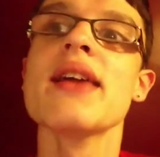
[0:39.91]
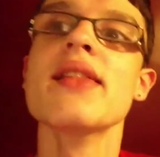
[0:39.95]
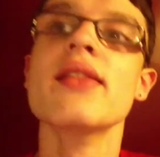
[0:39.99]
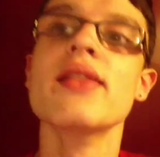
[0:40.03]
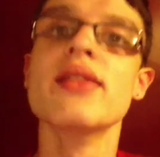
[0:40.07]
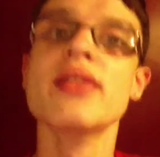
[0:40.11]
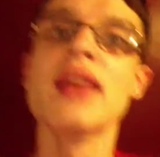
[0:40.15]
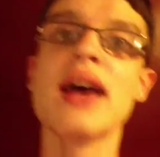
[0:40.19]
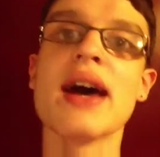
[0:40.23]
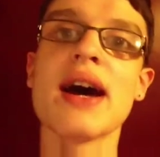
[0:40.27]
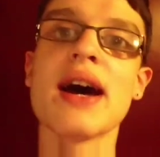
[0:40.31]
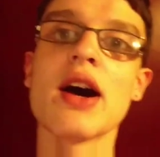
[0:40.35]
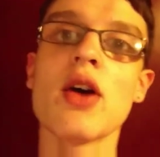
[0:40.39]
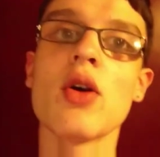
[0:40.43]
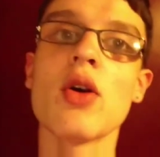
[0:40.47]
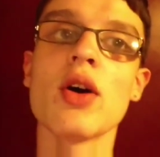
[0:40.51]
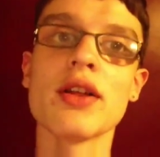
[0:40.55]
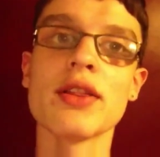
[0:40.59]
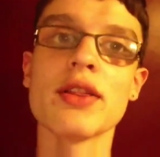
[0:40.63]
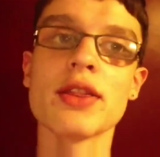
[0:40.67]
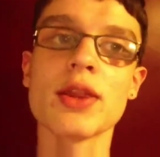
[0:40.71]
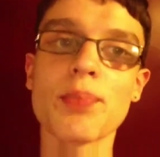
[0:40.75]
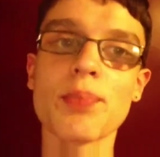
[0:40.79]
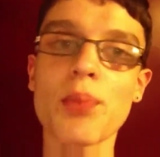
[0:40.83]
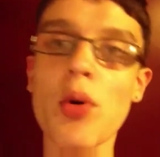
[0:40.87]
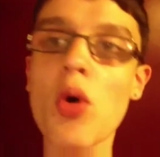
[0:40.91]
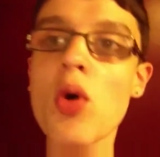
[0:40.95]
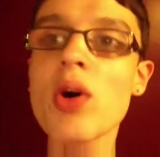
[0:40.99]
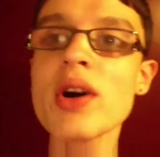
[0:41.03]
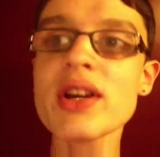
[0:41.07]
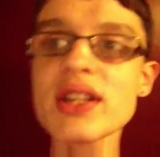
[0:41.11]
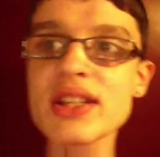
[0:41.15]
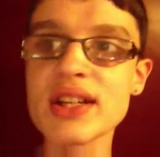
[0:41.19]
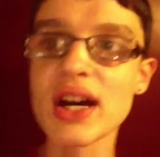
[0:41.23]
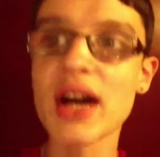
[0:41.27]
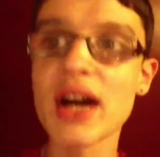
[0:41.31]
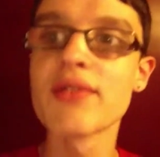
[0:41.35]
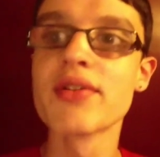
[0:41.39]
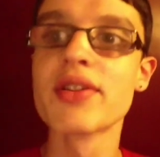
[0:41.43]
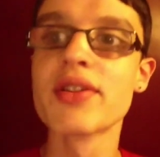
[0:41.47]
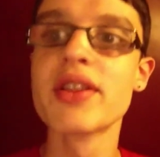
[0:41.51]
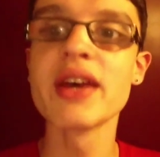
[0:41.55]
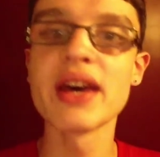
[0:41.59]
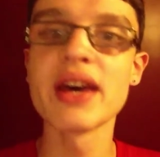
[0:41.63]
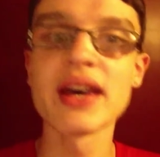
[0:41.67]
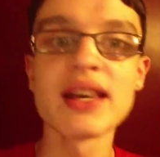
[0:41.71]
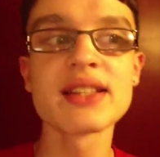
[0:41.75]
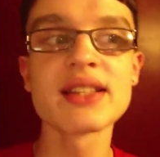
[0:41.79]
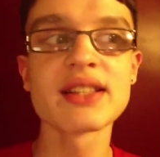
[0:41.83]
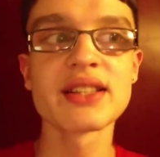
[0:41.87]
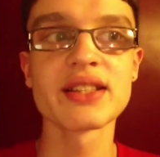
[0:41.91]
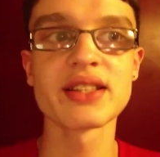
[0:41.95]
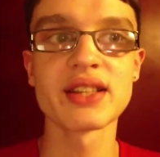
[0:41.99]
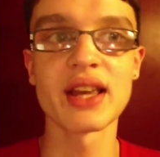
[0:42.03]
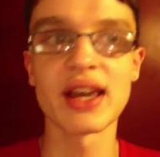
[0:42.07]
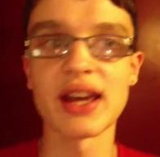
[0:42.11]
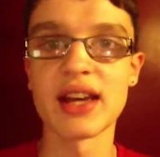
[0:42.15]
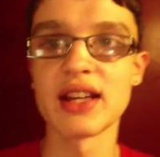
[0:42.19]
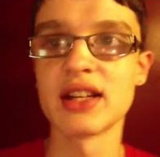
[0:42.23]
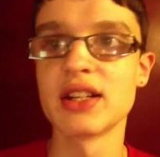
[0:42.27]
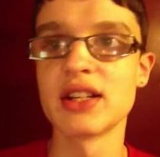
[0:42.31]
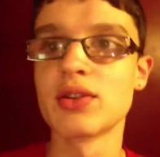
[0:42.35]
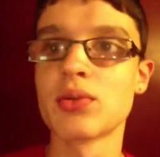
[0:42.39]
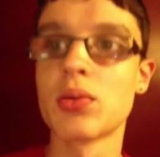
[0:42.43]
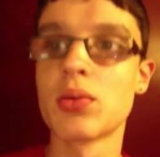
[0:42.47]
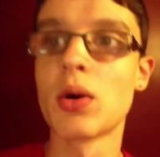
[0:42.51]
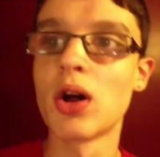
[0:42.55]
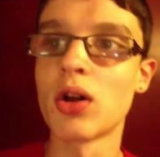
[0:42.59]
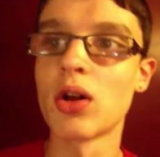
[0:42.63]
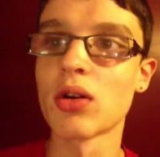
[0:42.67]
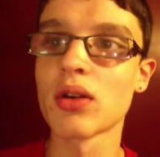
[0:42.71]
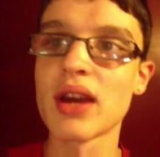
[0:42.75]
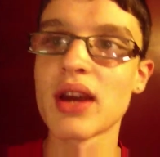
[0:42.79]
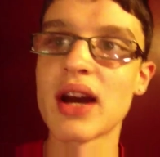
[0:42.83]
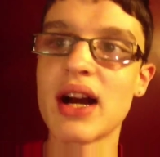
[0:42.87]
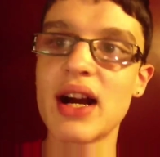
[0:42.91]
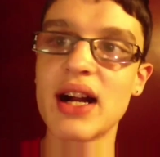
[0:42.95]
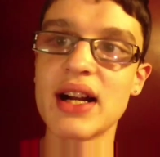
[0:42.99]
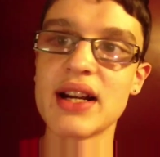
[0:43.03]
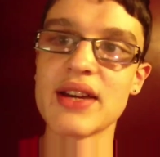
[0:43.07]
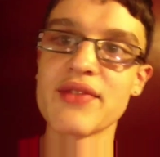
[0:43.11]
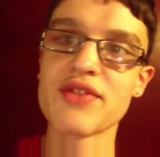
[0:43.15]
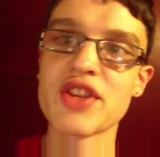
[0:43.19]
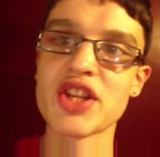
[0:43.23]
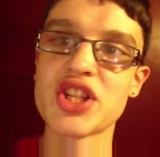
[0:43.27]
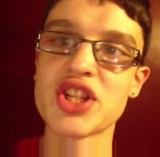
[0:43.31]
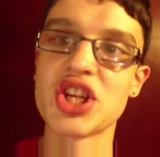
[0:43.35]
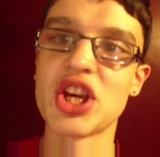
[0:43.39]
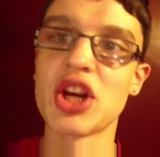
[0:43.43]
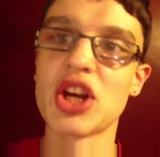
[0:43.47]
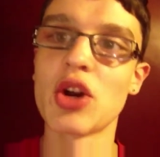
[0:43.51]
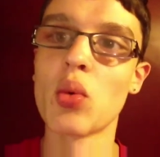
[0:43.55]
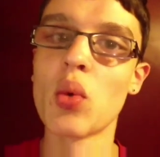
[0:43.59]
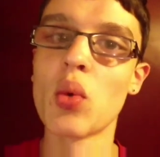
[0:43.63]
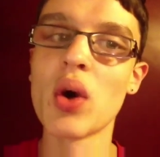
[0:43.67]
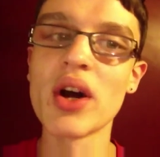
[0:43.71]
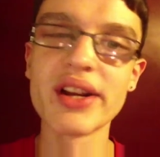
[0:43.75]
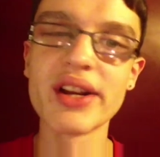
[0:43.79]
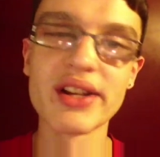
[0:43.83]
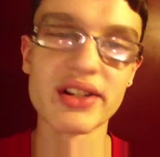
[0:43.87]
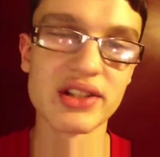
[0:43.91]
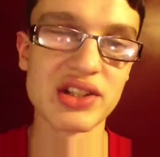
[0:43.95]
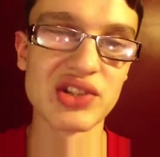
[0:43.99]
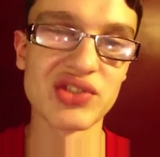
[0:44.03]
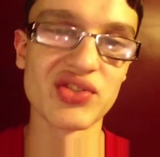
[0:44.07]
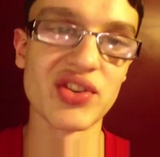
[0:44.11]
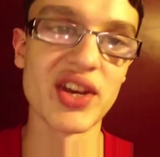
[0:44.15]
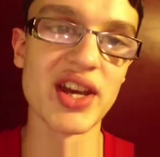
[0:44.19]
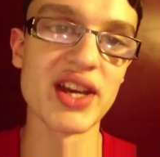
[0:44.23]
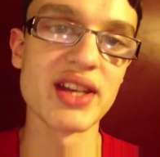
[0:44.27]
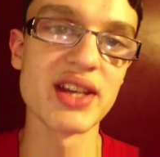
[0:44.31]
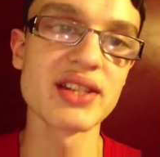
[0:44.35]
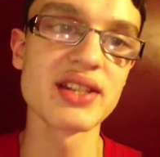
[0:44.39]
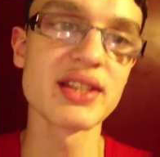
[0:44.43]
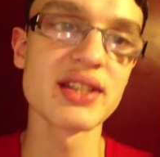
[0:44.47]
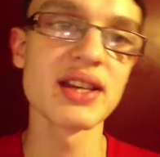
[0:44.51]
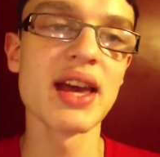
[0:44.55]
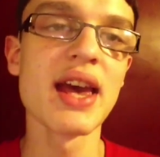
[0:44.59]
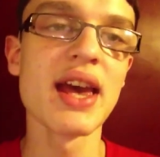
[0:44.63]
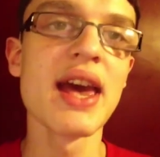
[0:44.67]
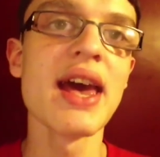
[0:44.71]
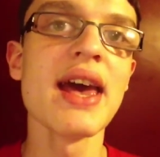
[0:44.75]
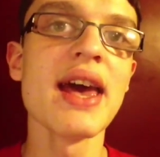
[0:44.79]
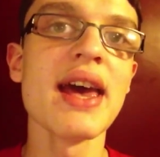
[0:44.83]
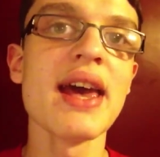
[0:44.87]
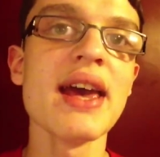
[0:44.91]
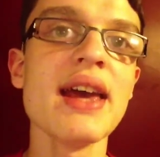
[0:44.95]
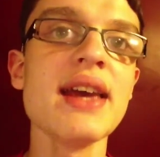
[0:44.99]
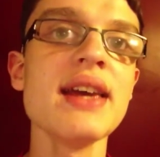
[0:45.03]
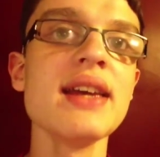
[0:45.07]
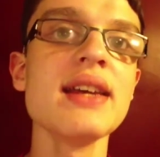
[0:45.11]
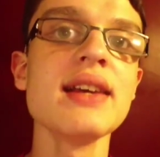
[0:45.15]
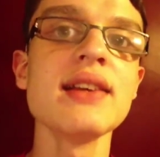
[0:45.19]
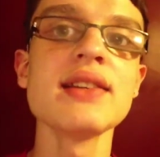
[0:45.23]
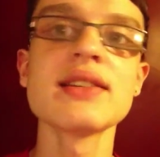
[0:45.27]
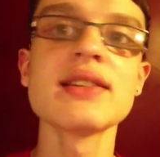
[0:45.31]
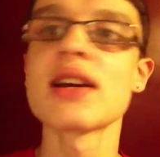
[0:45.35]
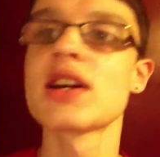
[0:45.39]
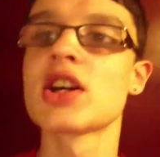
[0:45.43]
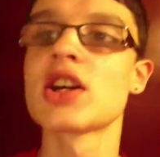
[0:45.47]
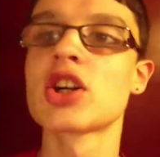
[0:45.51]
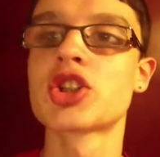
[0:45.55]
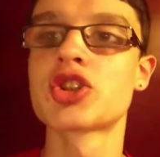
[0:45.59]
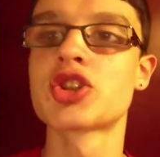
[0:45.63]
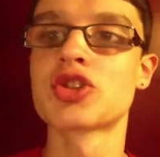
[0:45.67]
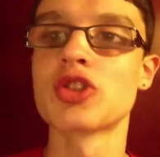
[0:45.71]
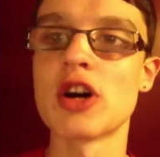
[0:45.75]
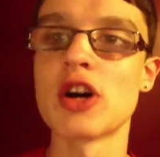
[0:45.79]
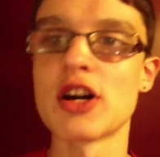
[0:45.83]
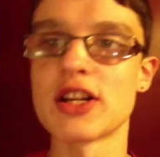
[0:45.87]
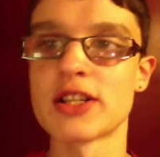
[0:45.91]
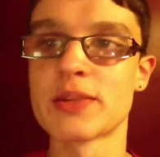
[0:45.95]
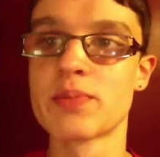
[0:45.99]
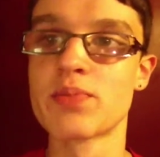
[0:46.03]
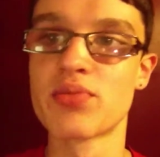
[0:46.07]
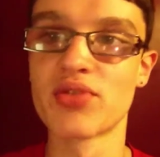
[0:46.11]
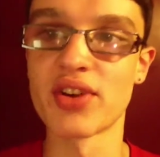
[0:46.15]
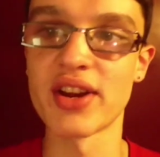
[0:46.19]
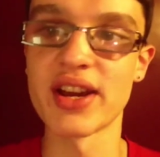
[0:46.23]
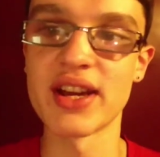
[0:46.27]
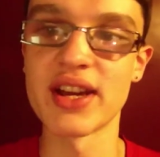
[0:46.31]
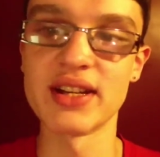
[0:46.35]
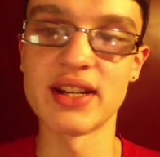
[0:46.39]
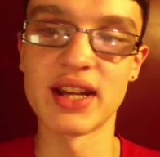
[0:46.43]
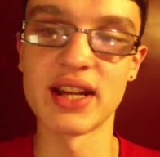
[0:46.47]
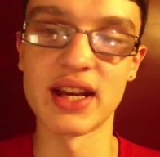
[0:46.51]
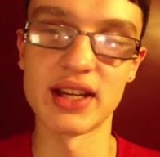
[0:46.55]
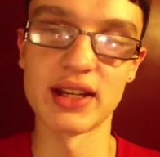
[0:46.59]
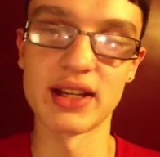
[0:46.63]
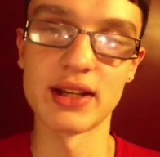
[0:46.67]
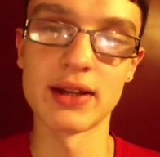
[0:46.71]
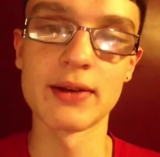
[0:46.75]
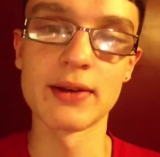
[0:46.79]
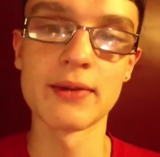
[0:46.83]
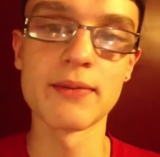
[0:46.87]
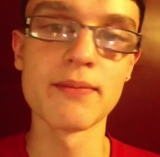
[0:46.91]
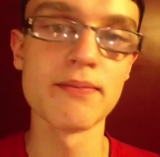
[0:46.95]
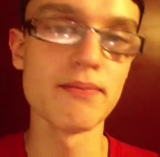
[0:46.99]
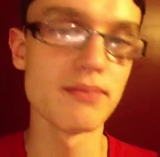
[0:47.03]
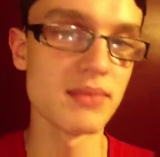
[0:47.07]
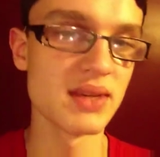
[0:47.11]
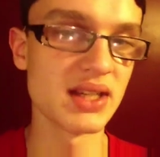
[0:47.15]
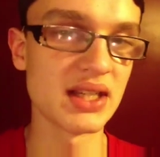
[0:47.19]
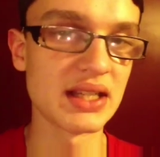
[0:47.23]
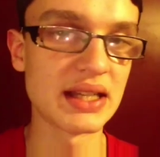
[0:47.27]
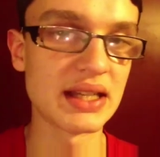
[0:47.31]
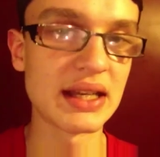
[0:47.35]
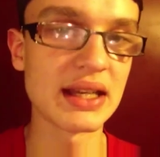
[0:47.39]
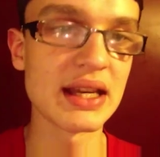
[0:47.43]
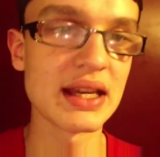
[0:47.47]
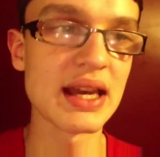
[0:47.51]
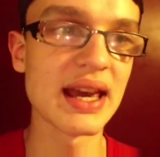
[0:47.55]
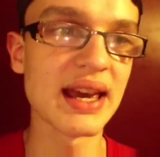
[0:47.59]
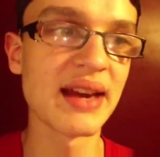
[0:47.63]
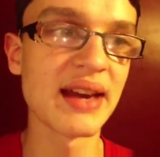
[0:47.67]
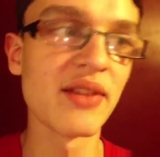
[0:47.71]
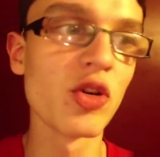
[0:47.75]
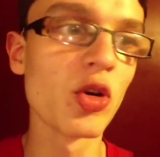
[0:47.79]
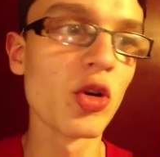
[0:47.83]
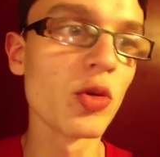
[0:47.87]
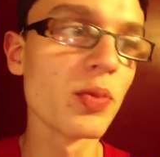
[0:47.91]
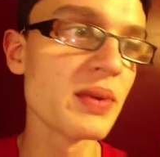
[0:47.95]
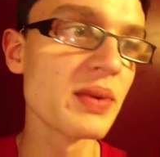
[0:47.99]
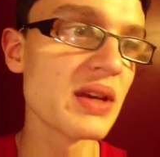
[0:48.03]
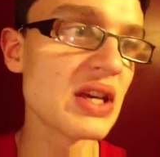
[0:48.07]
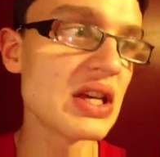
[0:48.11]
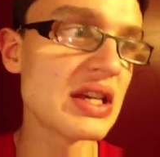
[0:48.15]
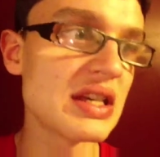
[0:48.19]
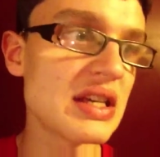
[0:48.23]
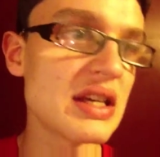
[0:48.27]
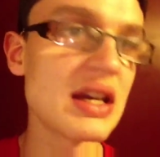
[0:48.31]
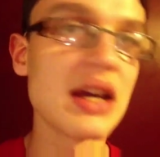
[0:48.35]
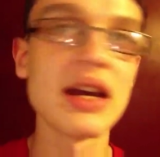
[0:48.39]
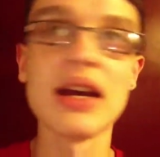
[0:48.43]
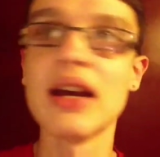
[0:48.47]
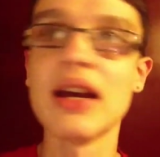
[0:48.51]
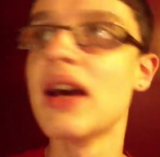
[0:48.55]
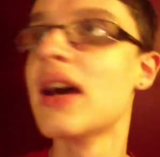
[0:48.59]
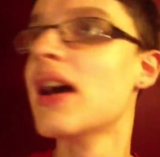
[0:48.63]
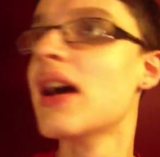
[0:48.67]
Now, the point of this, and well, kind of the Channel 1 interface, is cross-branding, meaning it will be